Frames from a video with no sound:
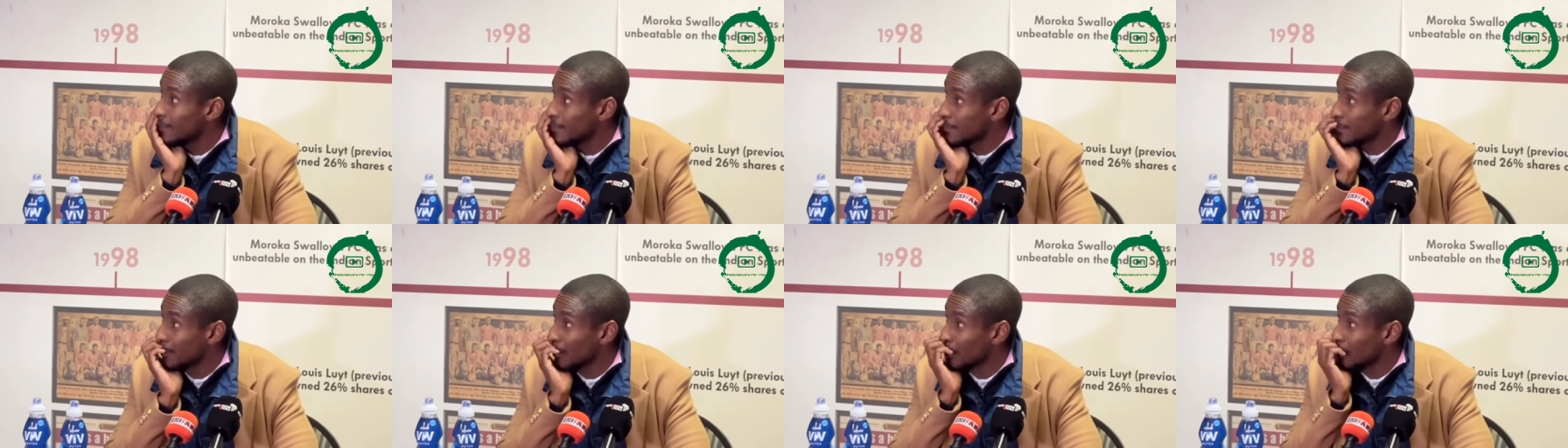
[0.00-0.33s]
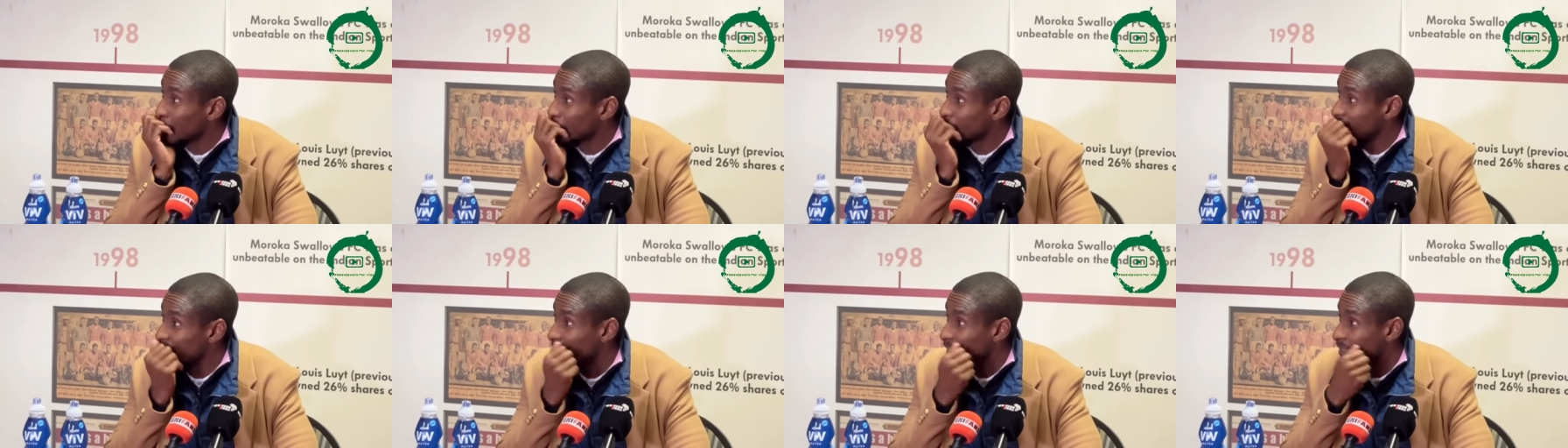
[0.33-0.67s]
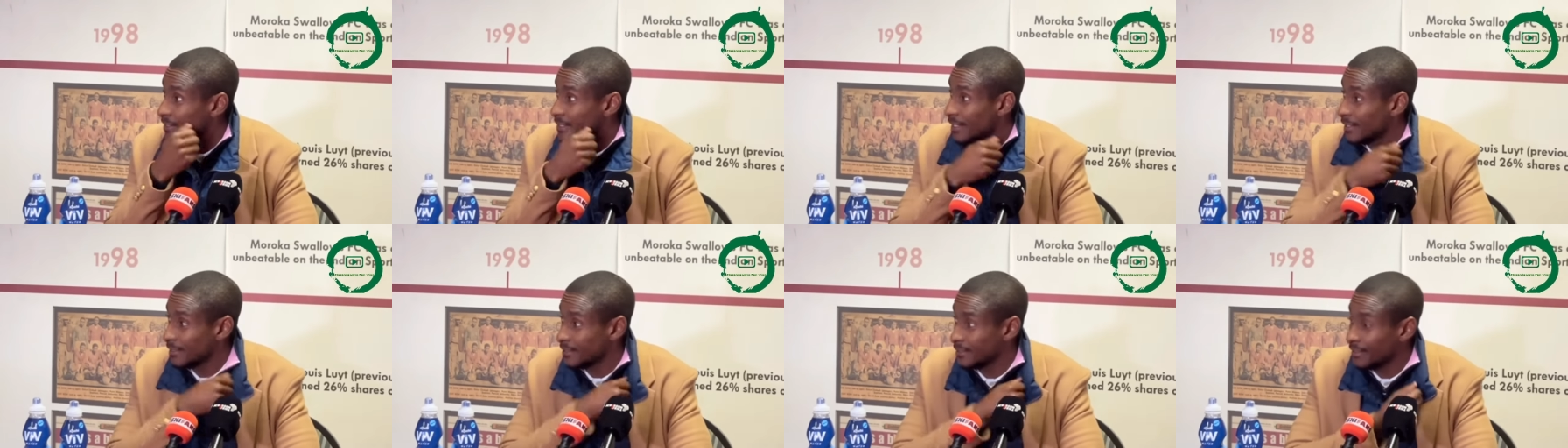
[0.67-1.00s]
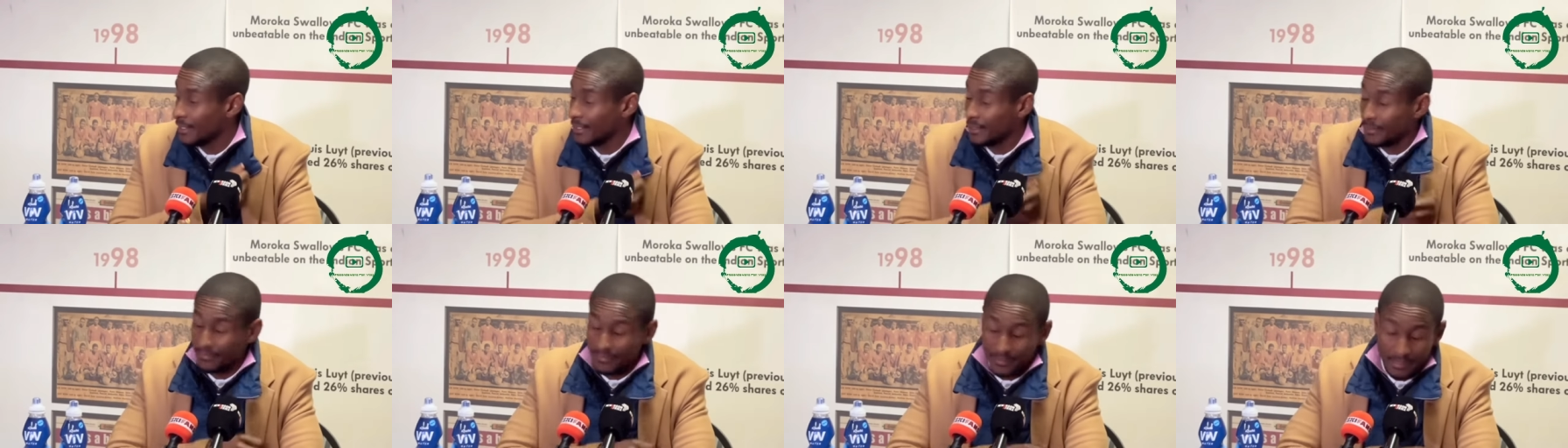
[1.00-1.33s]
Your stats are,
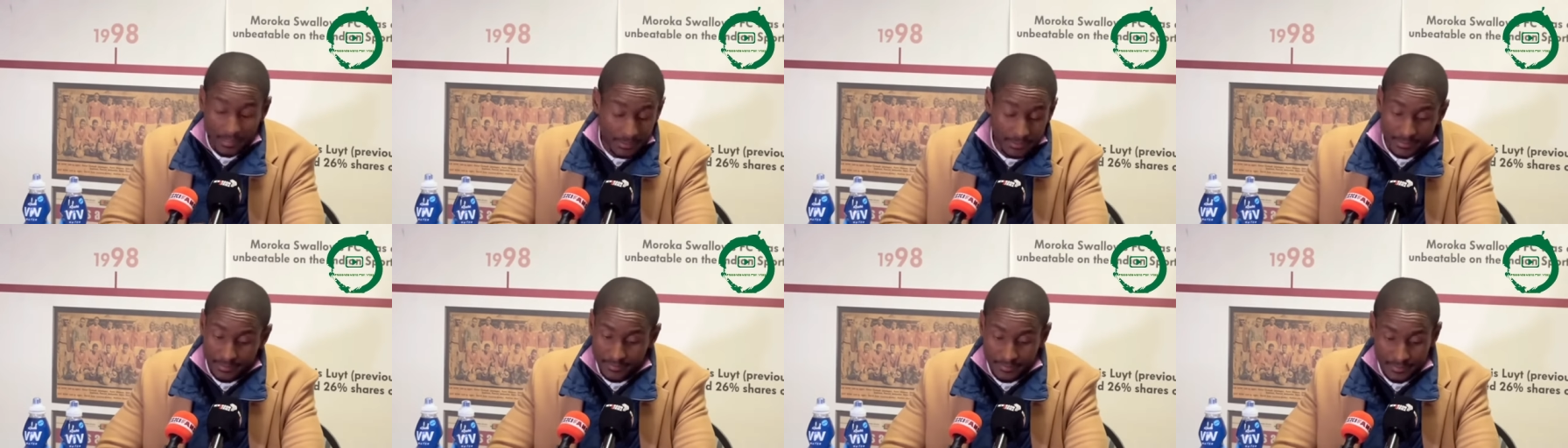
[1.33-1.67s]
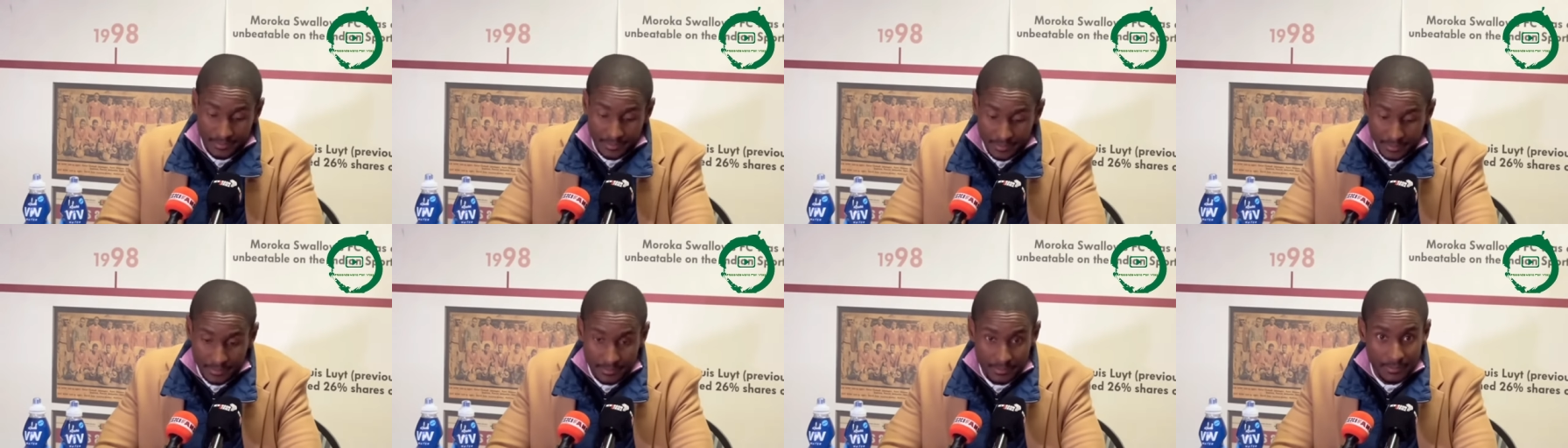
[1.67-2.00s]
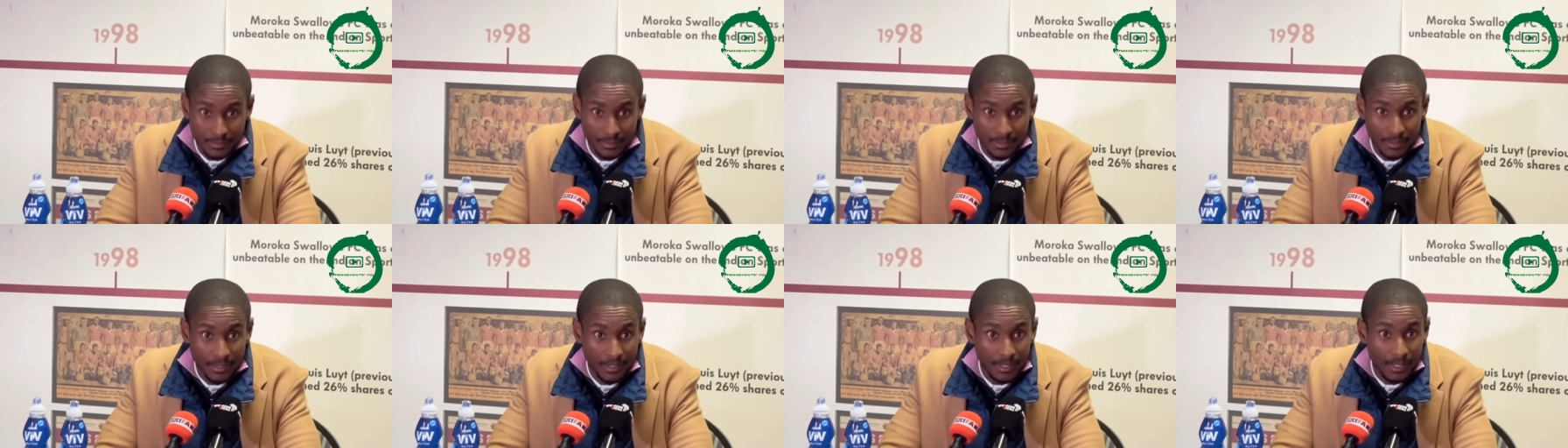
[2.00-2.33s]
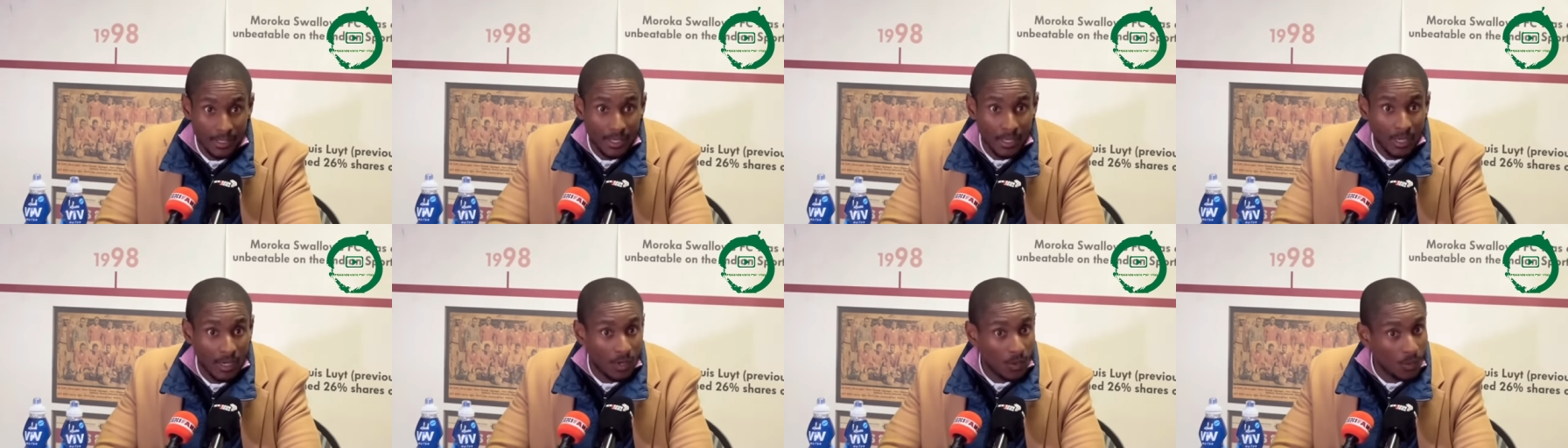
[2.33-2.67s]
are very difficult.
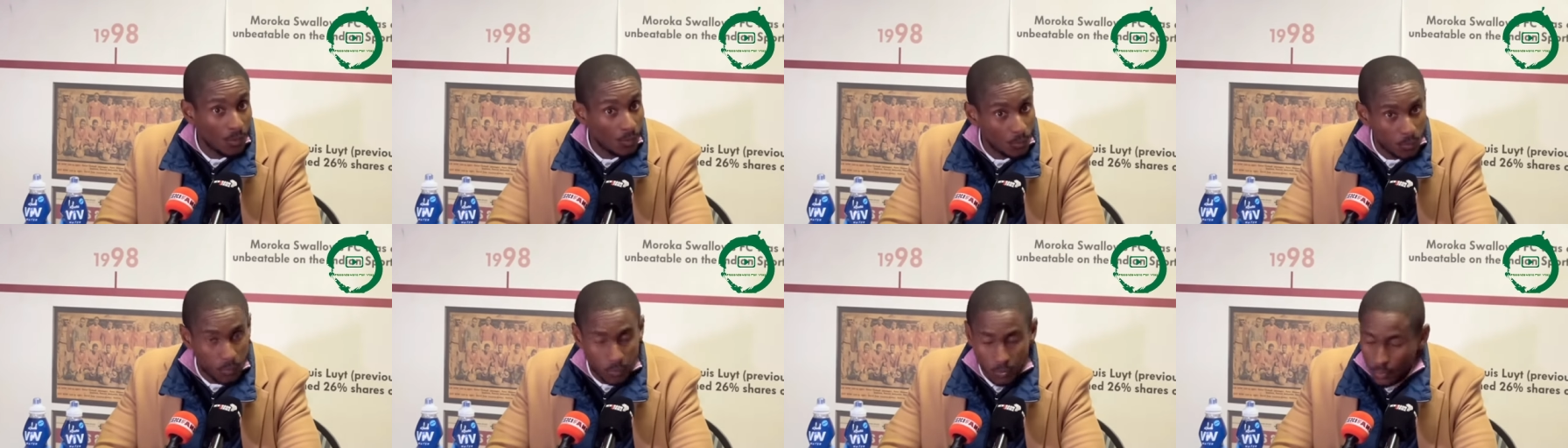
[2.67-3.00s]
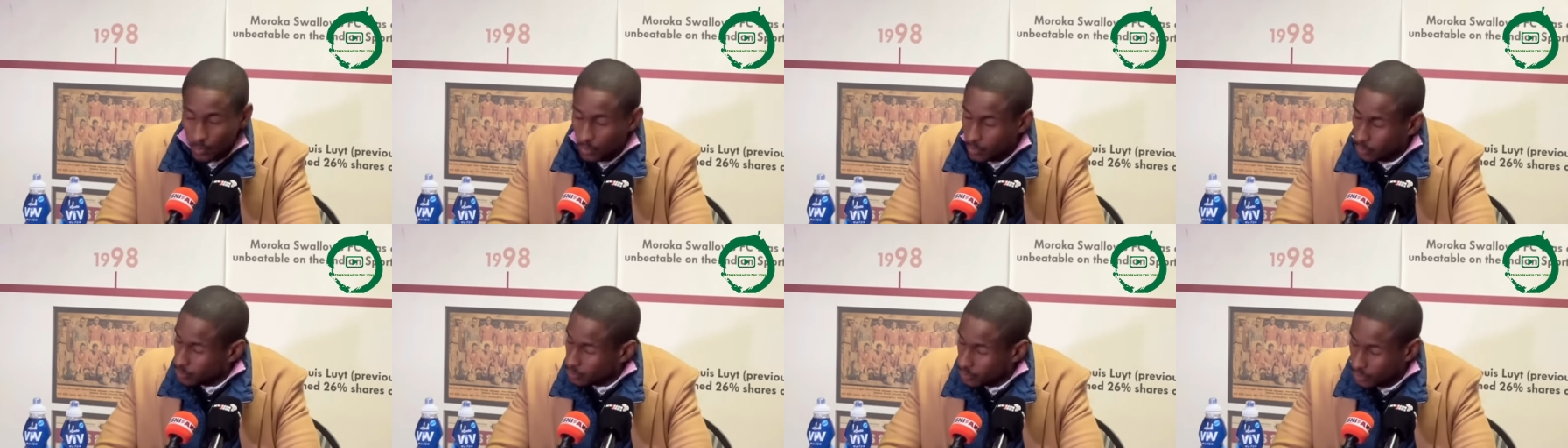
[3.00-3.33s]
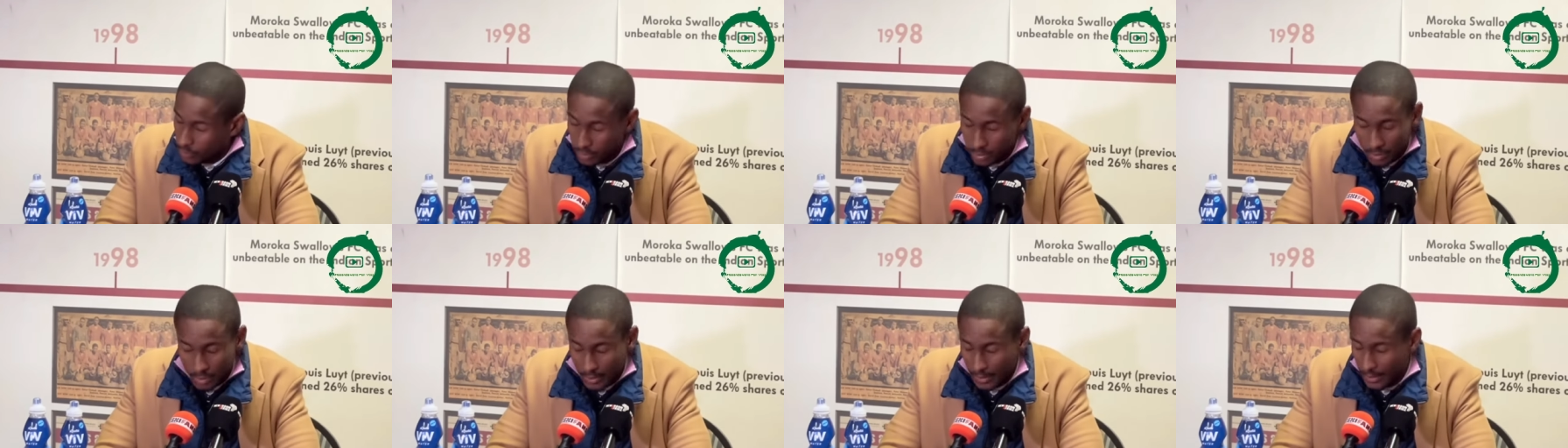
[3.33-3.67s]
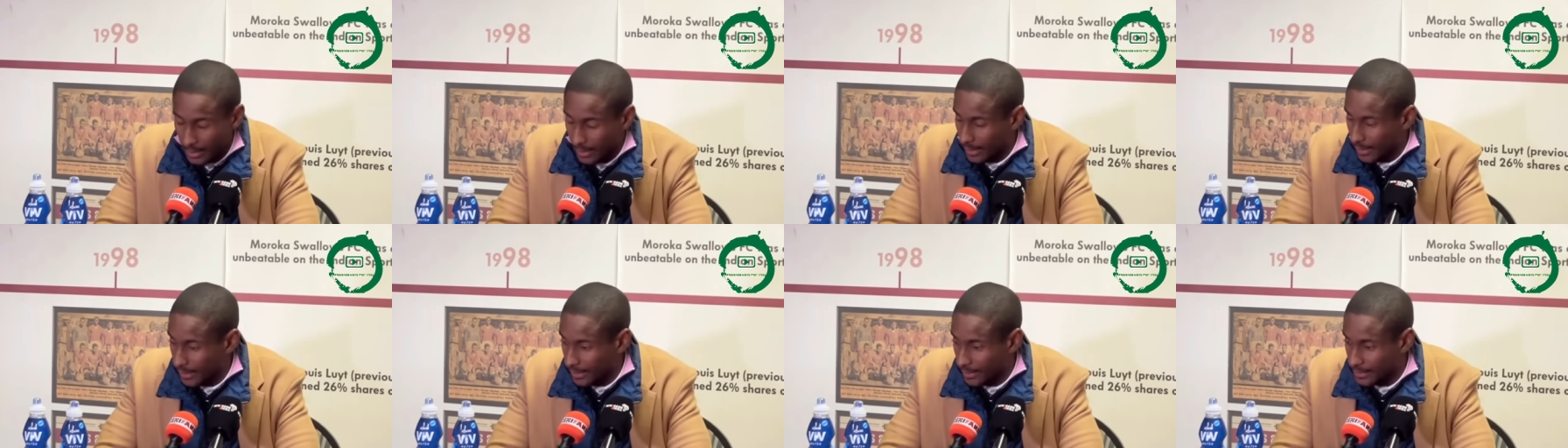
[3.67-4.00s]
Oof,
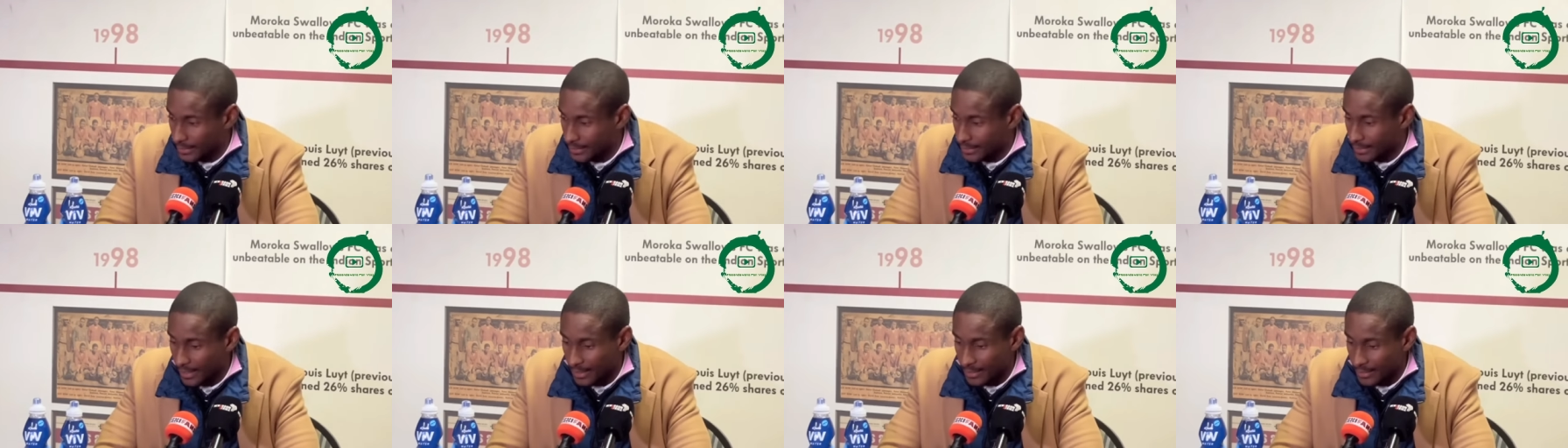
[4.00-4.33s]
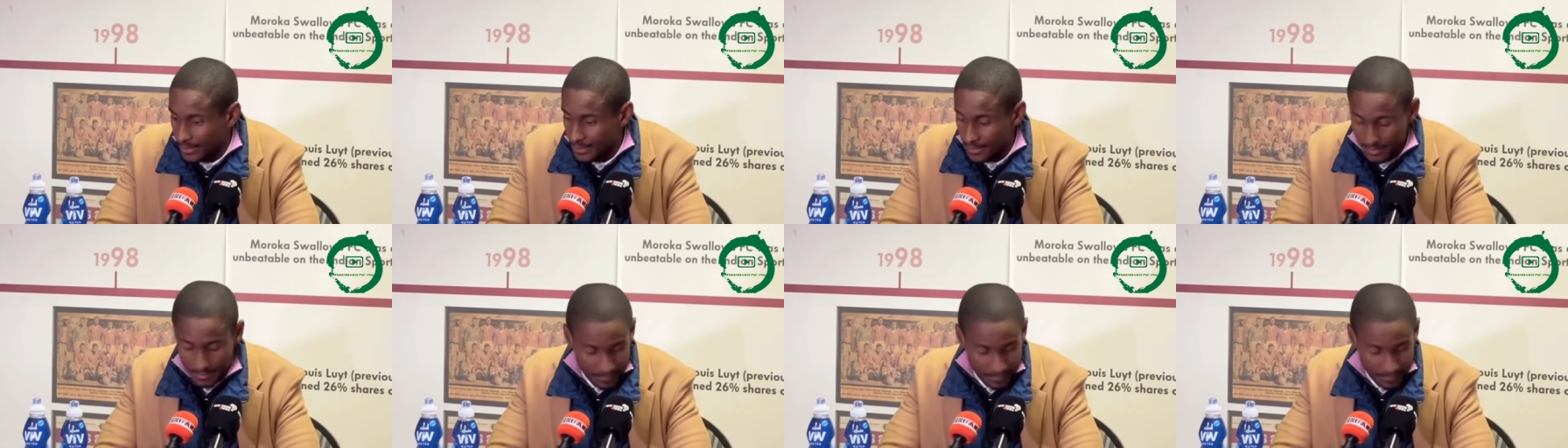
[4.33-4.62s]
uh, stats.